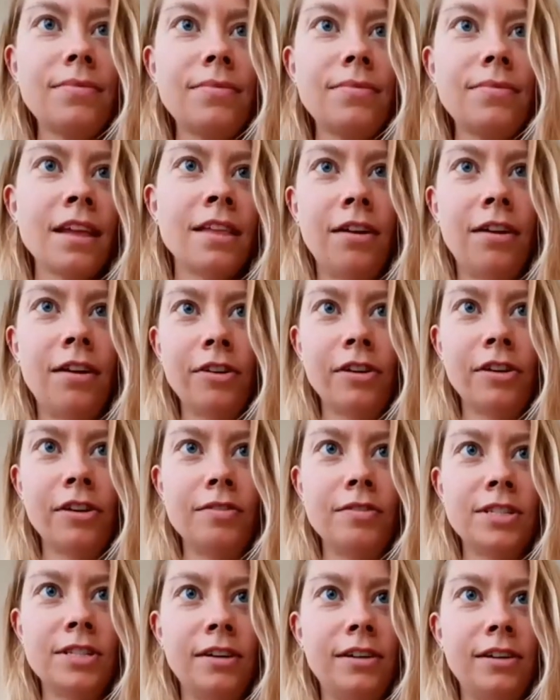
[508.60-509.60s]
the longer it
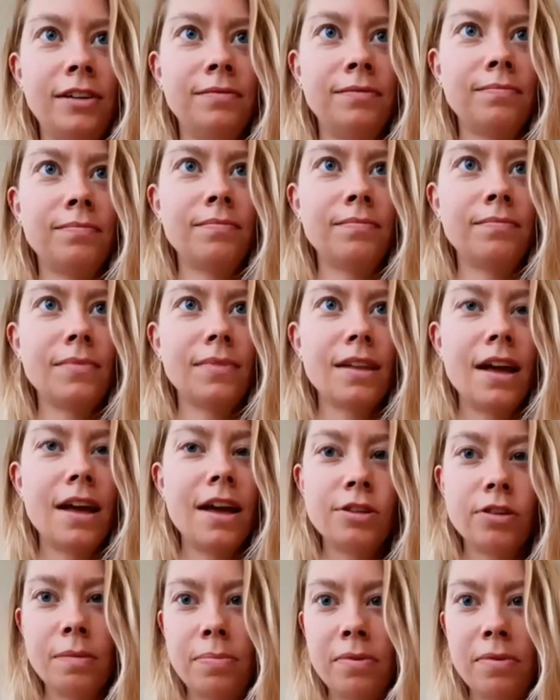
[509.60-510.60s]
goes on.
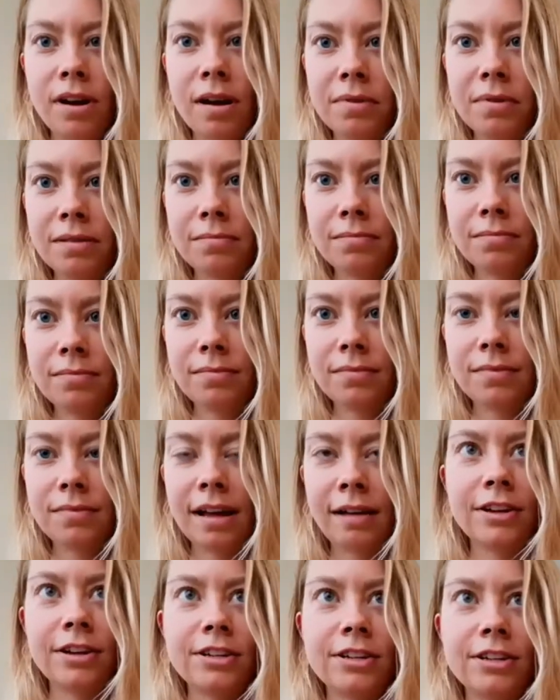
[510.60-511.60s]
So the problem I
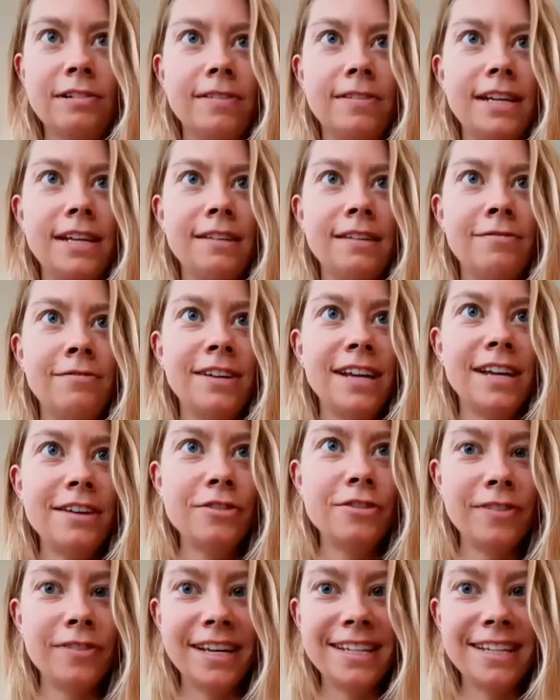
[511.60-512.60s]
want to re-
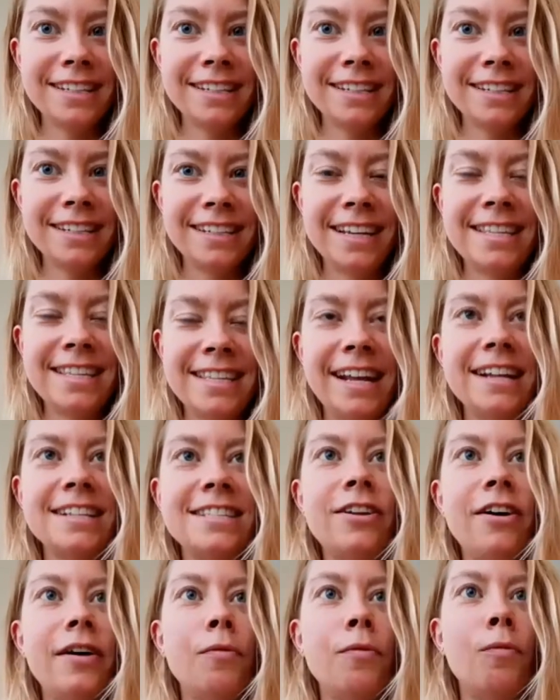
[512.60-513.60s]
reiterate is that it's
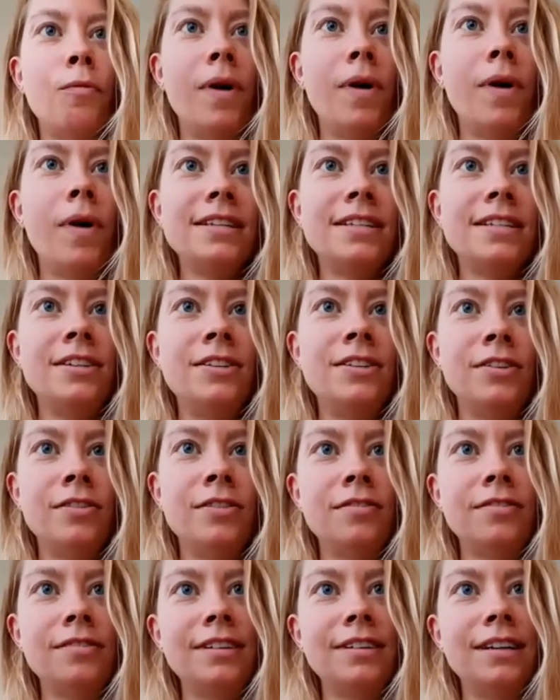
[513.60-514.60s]
not what to
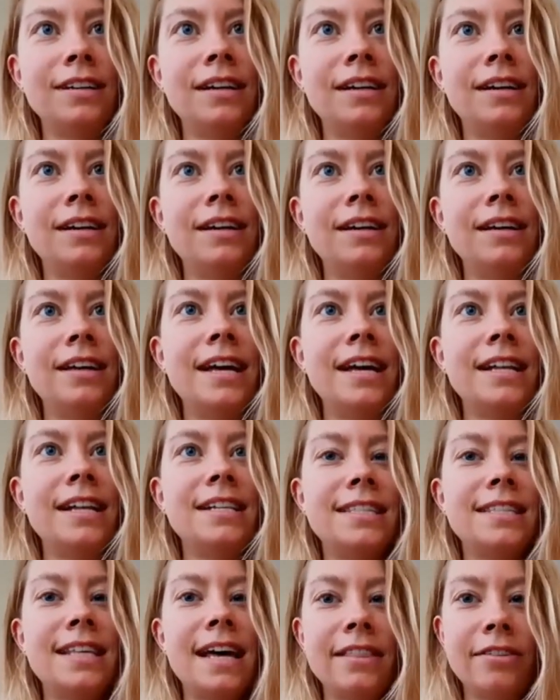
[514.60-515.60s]
do,
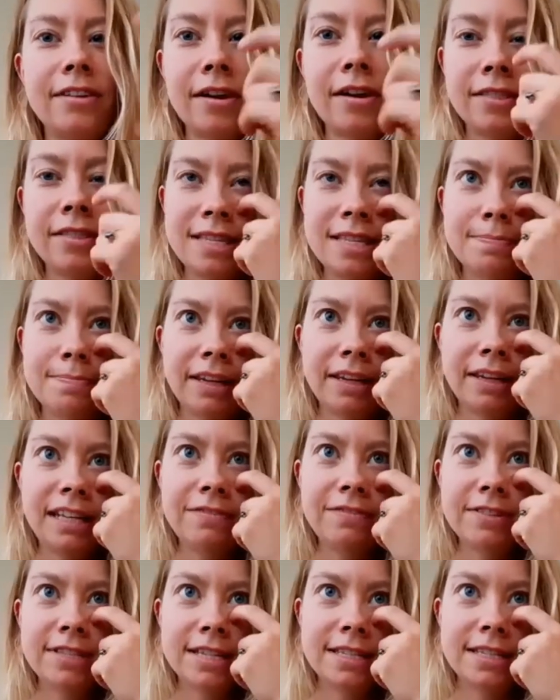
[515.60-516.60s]
it's that there are these
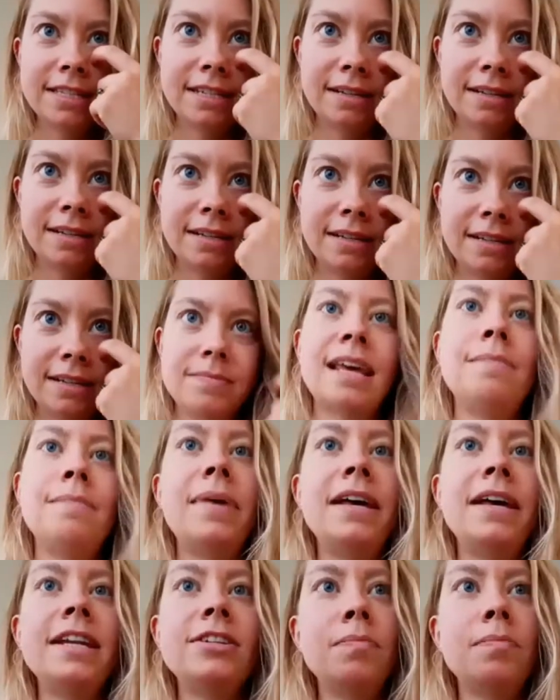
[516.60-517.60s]
belief systems and
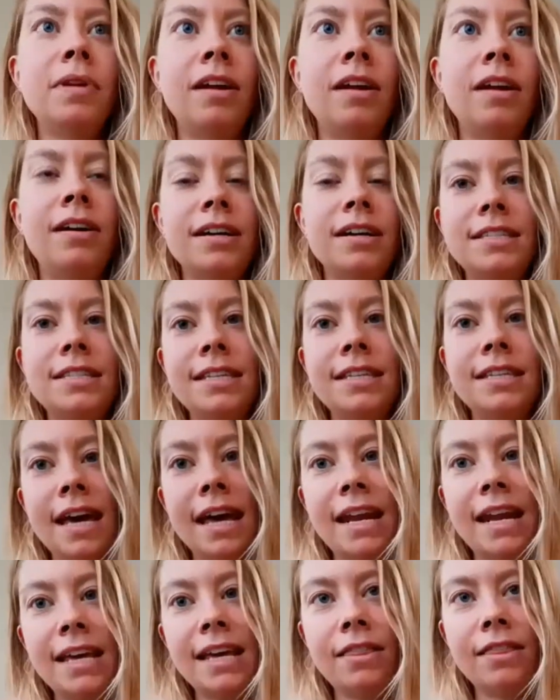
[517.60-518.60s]
mental blocks
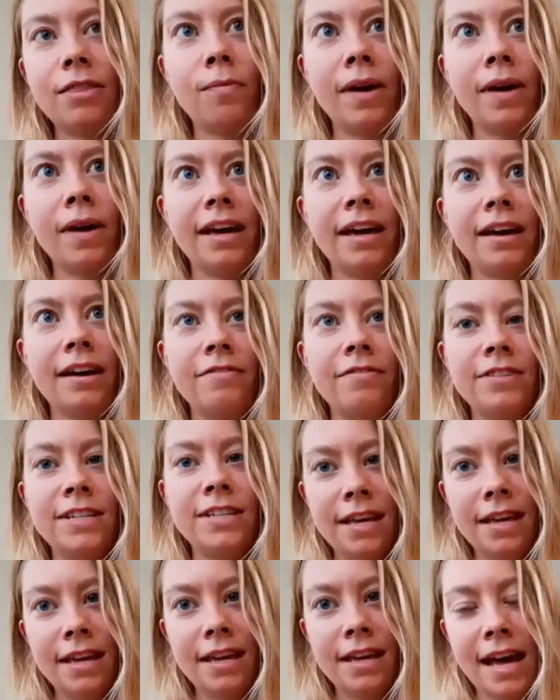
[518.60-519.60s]
getting in the way of
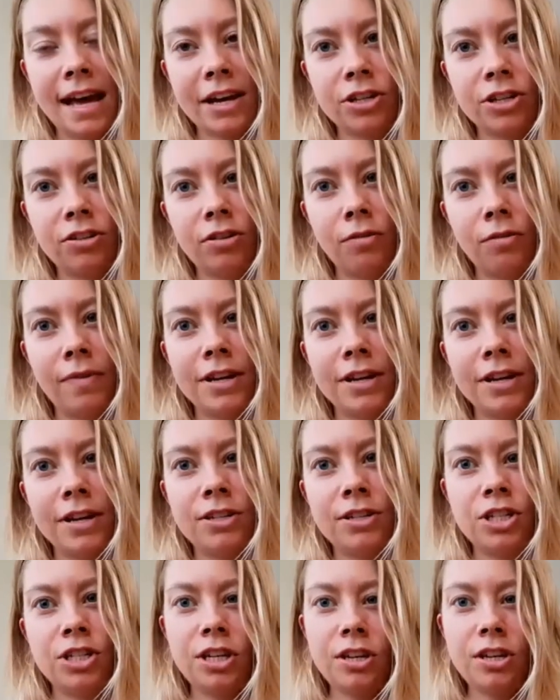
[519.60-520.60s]
taking action on what
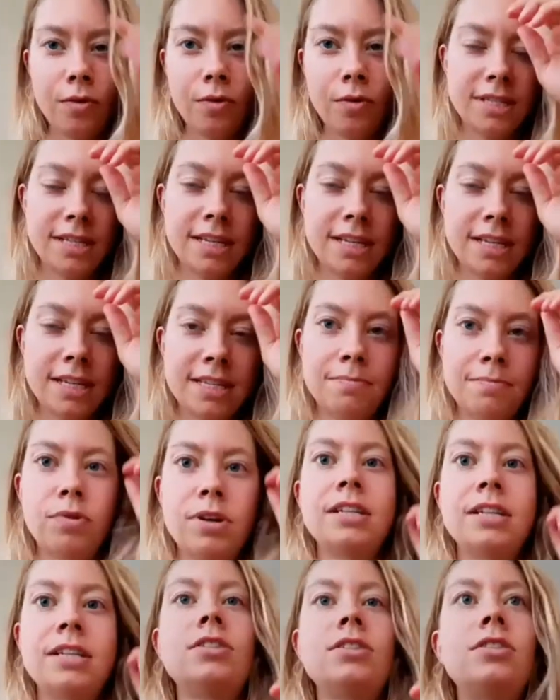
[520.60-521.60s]
she knows is
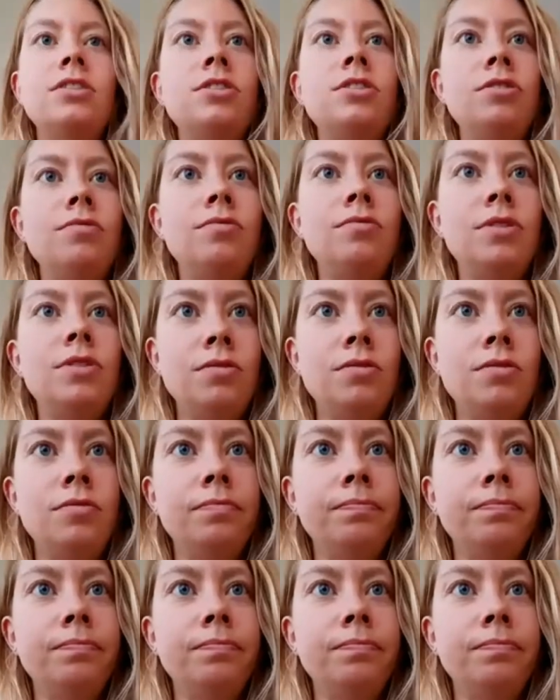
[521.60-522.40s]
important to do.